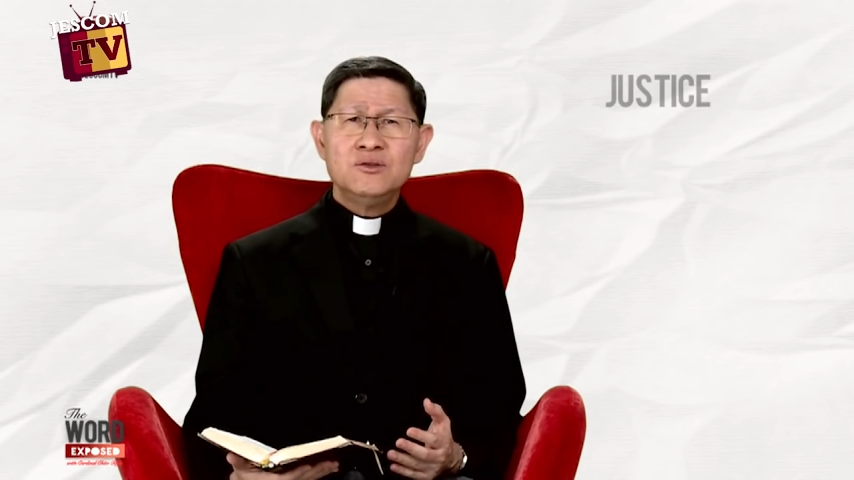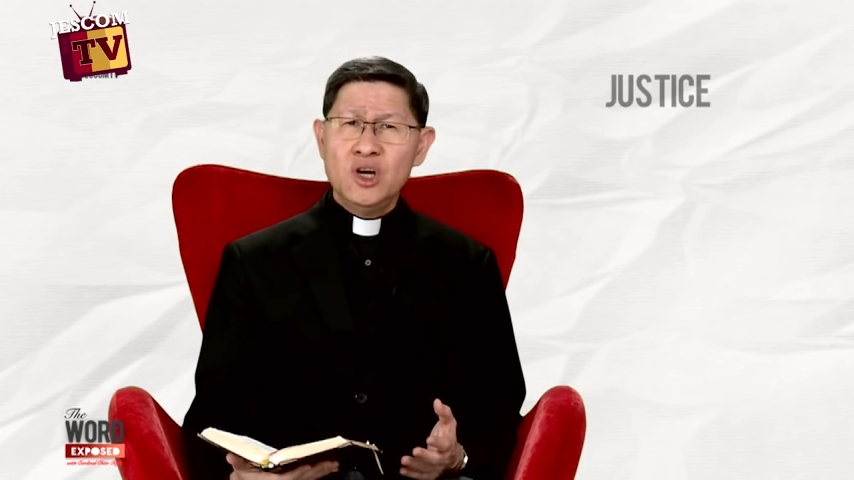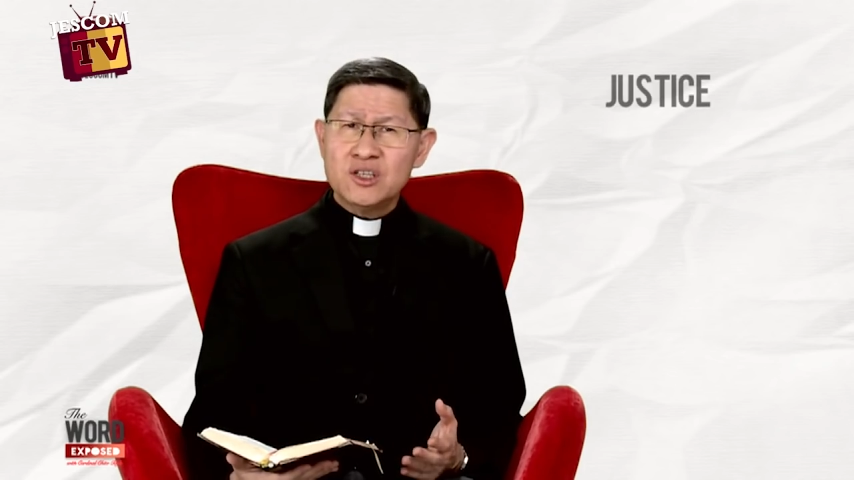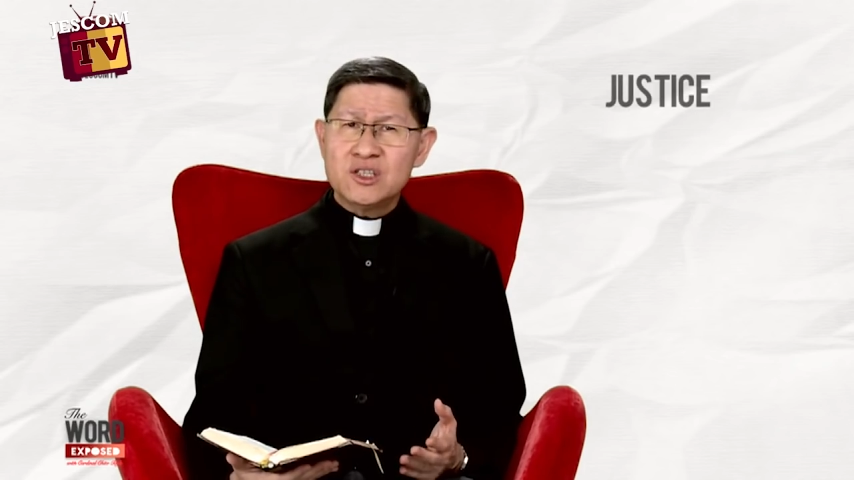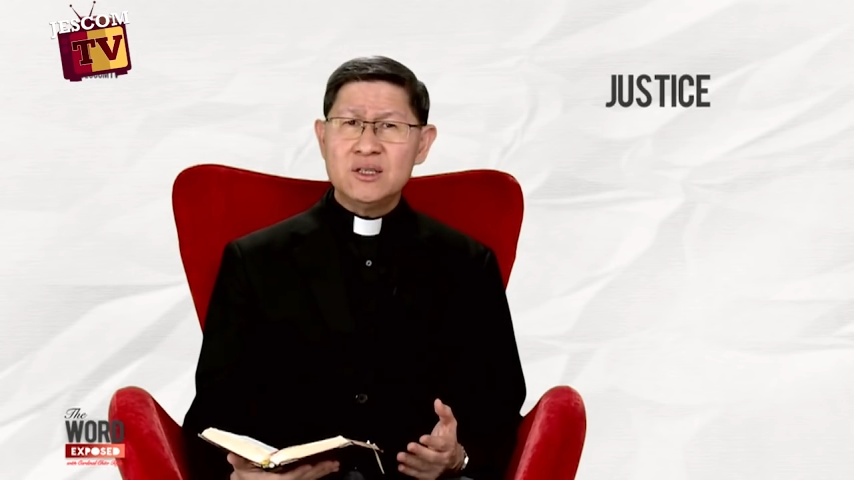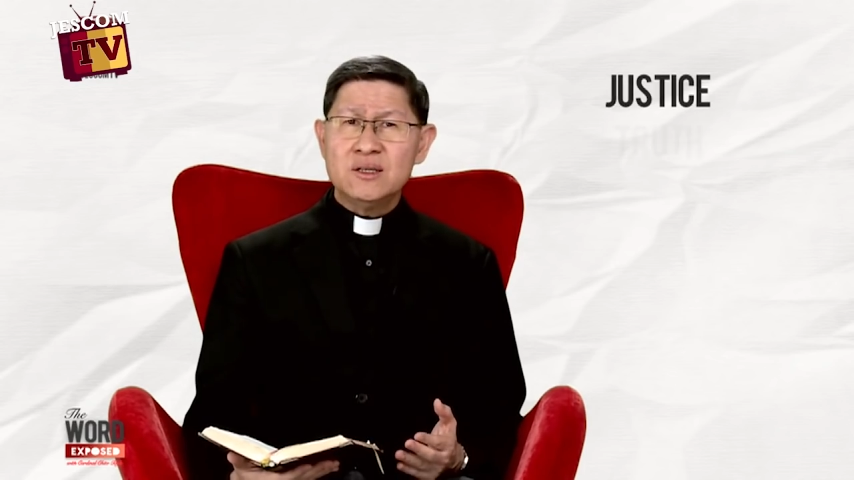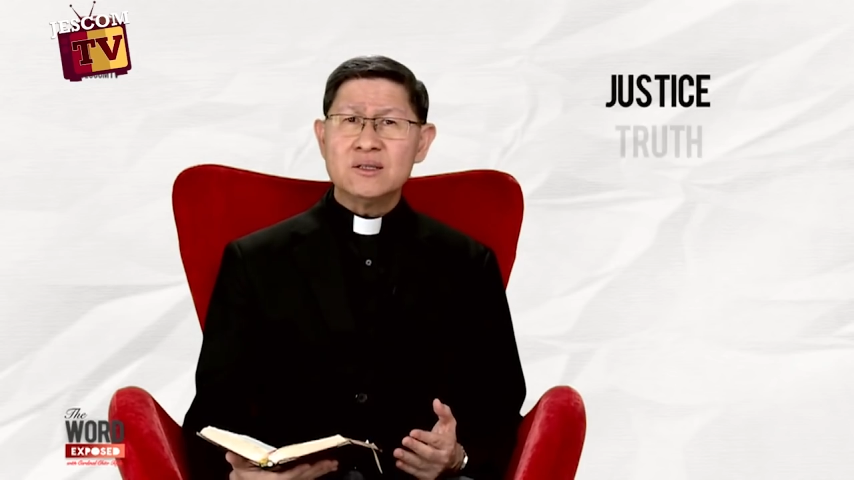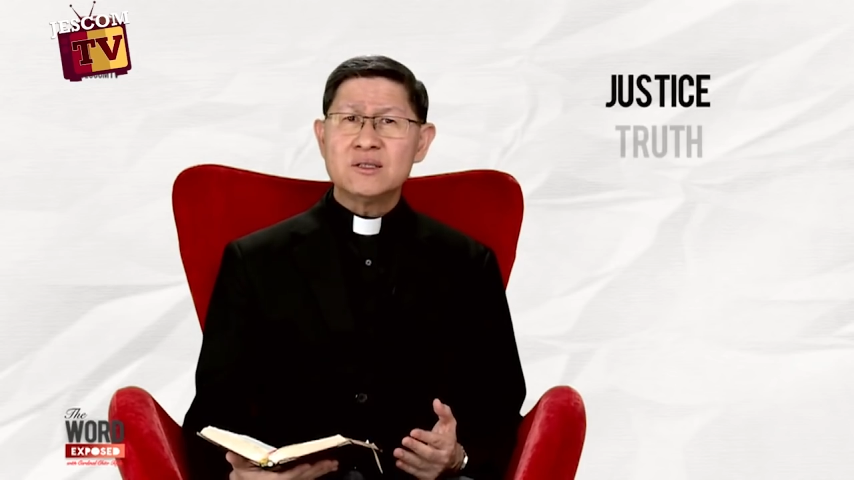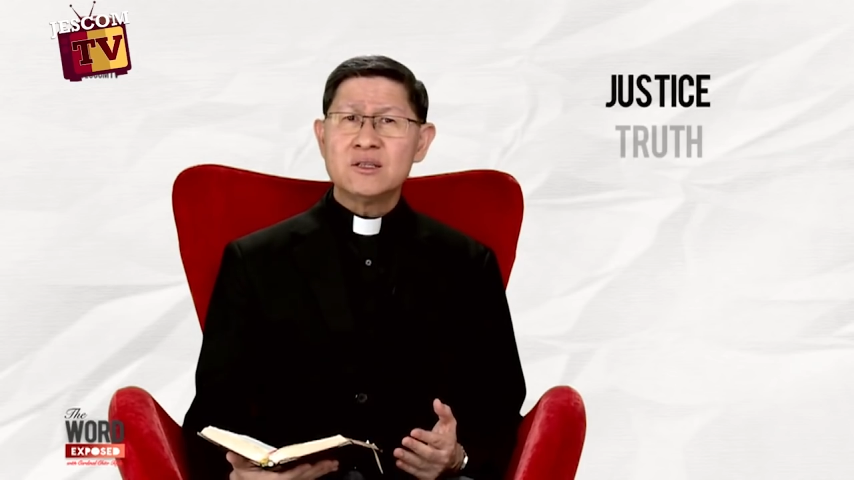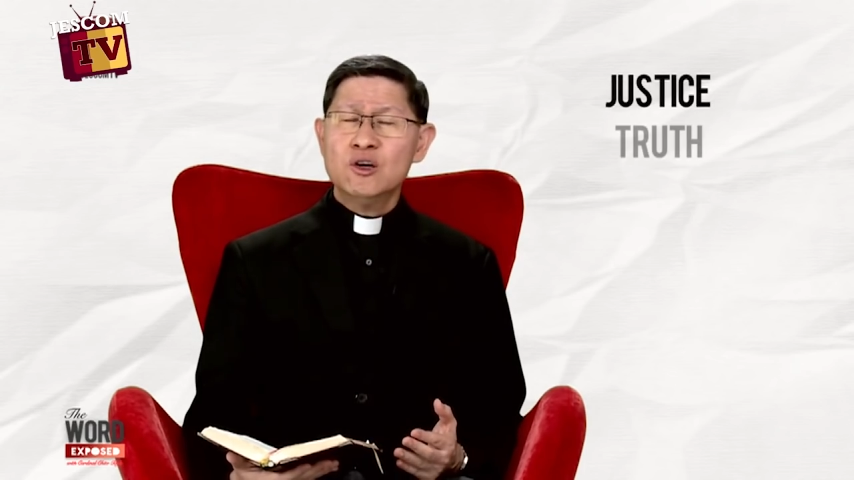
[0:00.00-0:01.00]

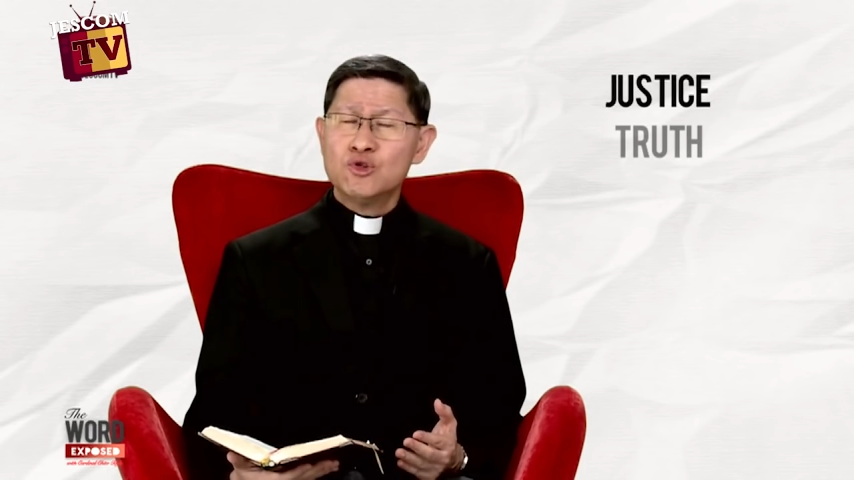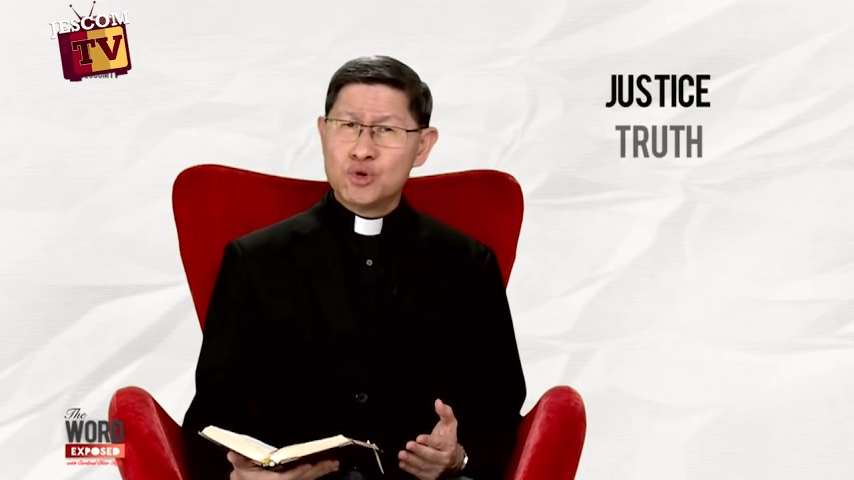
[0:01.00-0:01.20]
justice,